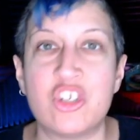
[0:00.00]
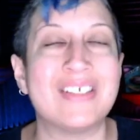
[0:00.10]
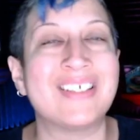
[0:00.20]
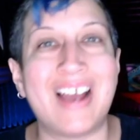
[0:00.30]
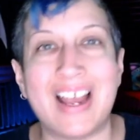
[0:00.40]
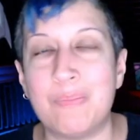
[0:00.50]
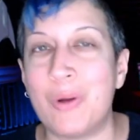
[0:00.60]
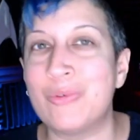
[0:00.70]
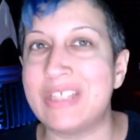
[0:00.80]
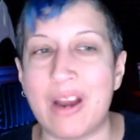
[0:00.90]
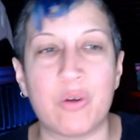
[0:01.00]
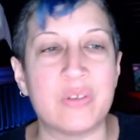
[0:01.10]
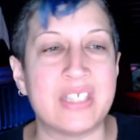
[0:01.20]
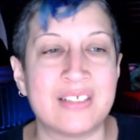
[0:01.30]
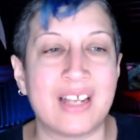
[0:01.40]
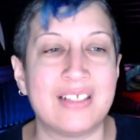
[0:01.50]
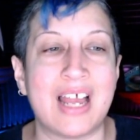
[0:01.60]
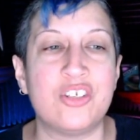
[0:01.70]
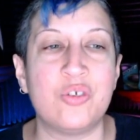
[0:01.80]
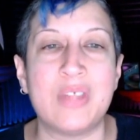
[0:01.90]
images, guideposts, arrows, things
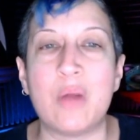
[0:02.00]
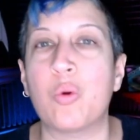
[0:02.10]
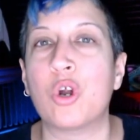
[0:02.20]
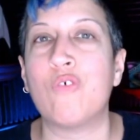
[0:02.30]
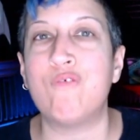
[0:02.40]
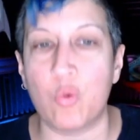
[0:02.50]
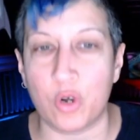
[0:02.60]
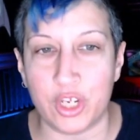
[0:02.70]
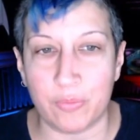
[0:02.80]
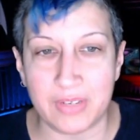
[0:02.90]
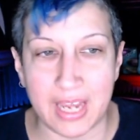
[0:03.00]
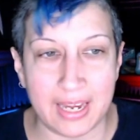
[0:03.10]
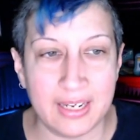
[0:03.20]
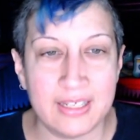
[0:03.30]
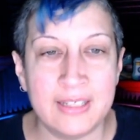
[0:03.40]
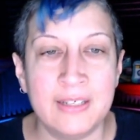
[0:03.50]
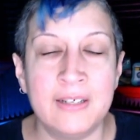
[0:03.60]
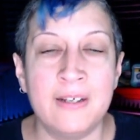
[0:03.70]
like that do that work for you, okay?